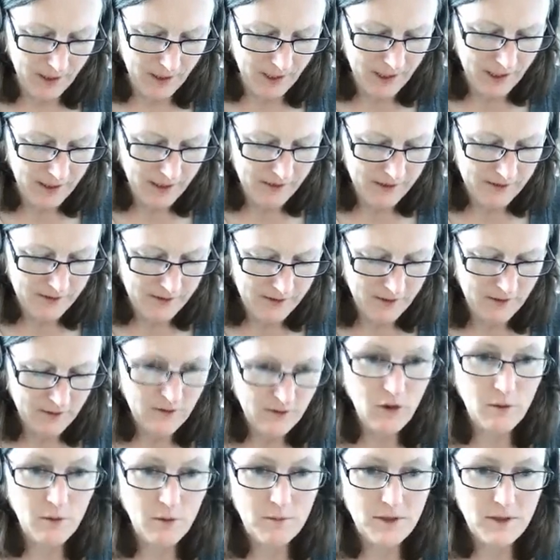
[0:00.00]
x
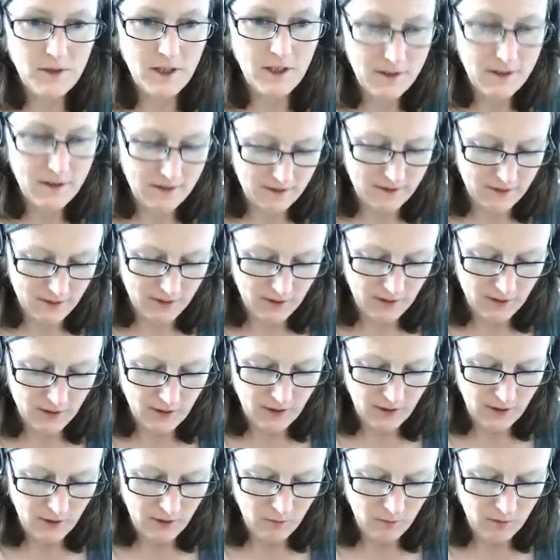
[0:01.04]
times x,
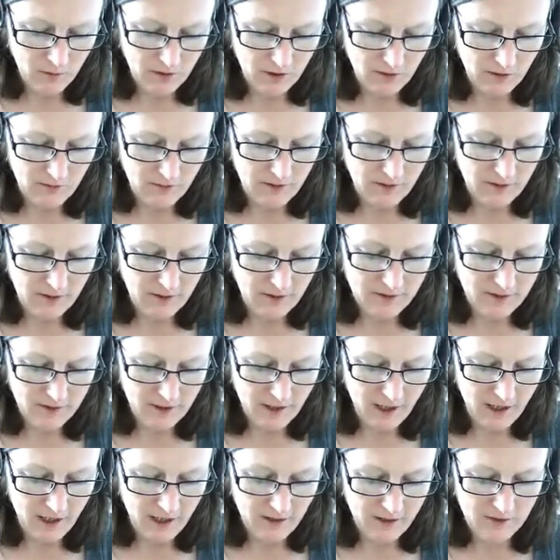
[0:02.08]
which gives us
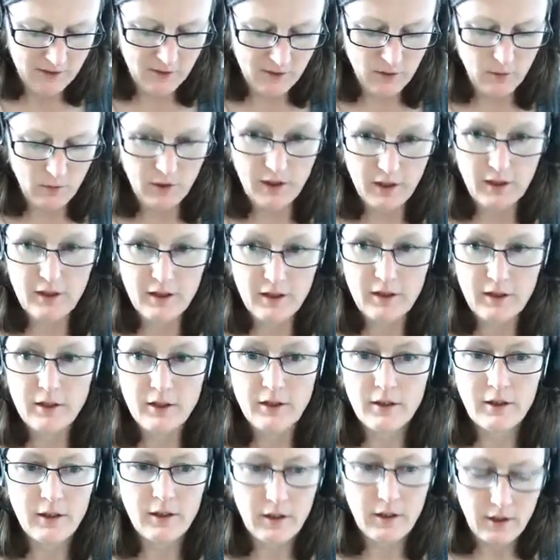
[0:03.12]
x squared.
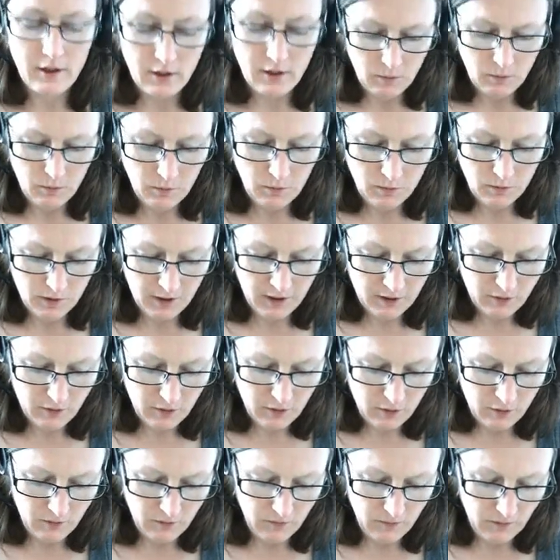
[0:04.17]
We would then
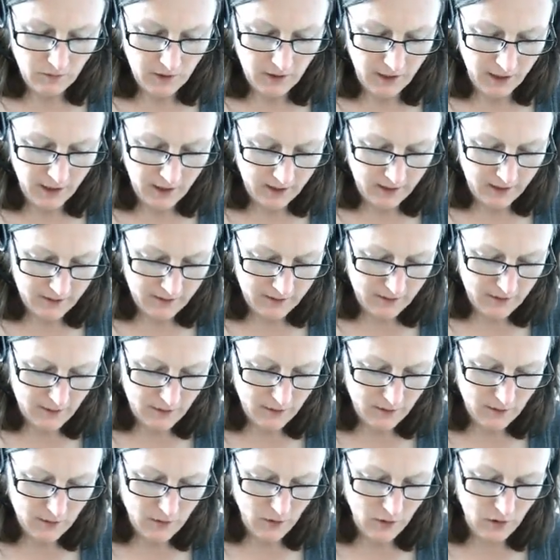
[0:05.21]
do x
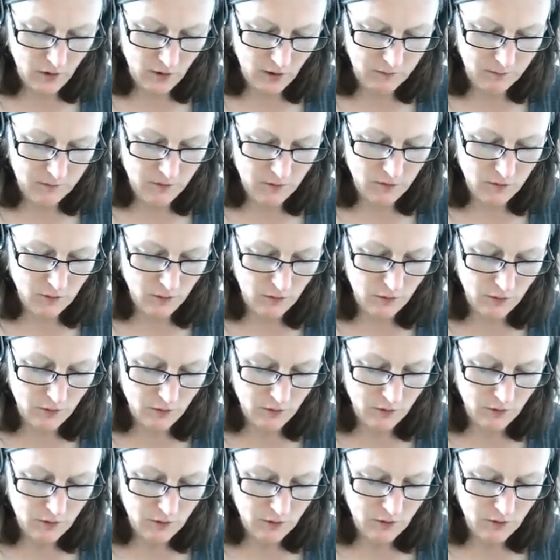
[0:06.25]
times
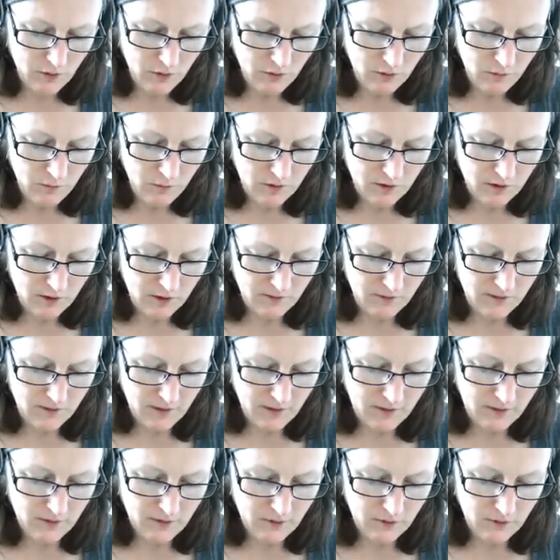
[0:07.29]
2, which gives
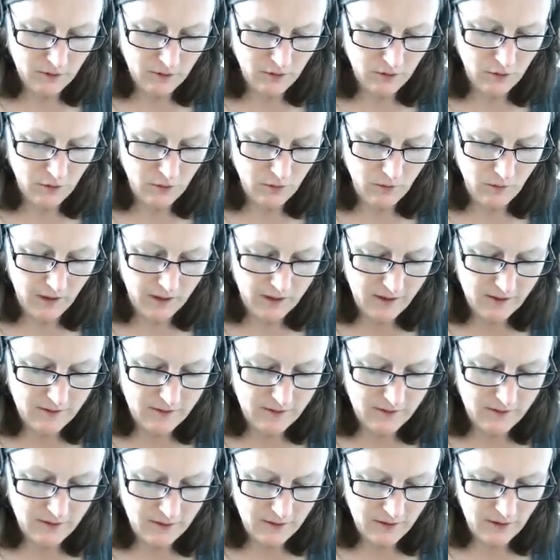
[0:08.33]
us
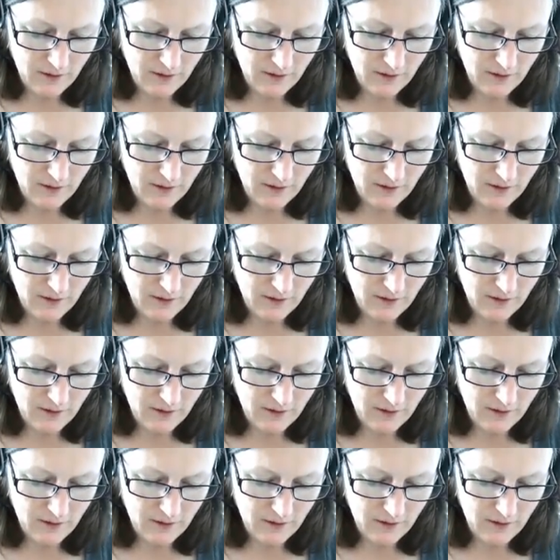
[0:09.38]
2x.